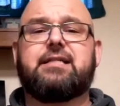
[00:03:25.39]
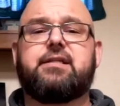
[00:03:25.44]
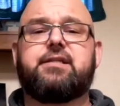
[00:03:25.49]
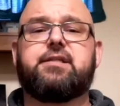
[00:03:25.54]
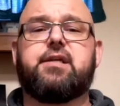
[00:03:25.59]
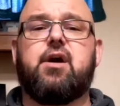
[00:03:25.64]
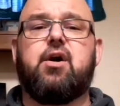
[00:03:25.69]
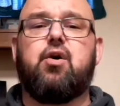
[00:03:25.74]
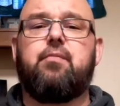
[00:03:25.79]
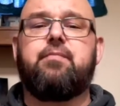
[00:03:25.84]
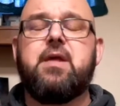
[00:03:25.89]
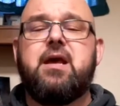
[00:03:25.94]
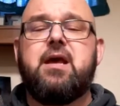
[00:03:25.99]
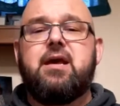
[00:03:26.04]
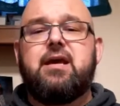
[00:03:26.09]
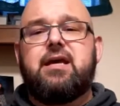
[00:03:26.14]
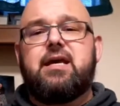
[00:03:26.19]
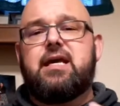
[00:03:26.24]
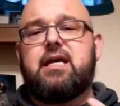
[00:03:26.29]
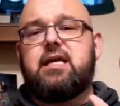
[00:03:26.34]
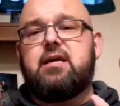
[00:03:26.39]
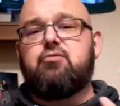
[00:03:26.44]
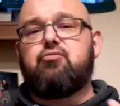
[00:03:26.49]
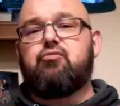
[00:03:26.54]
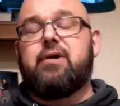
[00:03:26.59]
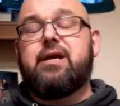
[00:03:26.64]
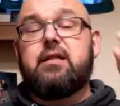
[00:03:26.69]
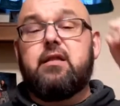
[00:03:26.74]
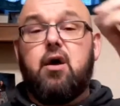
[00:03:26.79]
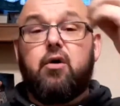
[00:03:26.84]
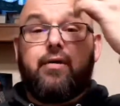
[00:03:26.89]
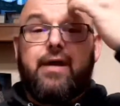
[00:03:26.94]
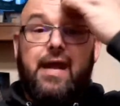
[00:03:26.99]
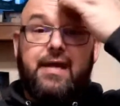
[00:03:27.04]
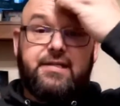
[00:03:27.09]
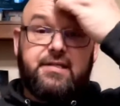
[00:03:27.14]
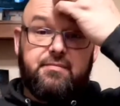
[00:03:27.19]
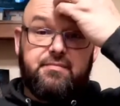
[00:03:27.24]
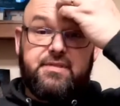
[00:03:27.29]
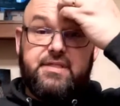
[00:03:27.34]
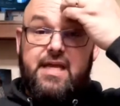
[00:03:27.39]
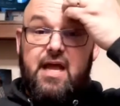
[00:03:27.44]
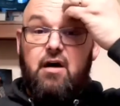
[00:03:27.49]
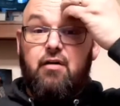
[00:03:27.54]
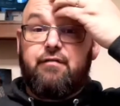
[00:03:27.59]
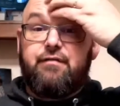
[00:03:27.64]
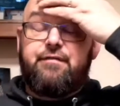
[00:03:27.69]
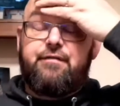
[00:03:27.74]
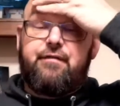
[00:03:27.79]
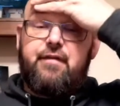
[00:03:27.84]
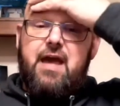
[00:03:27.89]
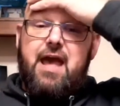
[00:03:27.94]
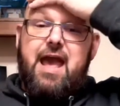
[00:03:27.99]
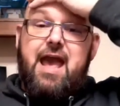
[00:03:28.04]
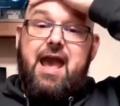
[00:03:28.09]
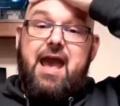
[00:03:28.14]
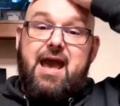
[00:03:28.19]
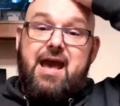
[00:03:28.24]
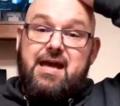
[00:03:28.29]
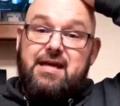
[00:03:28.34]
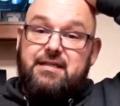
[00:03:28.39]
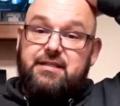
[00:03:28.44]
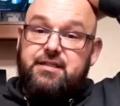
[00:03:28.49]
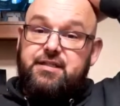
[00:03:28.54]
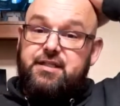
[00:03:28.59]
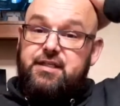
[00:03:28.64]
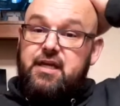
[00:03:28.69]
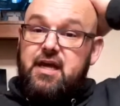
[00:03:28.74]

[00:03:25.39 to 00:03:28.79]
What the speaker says: So he relocates himself and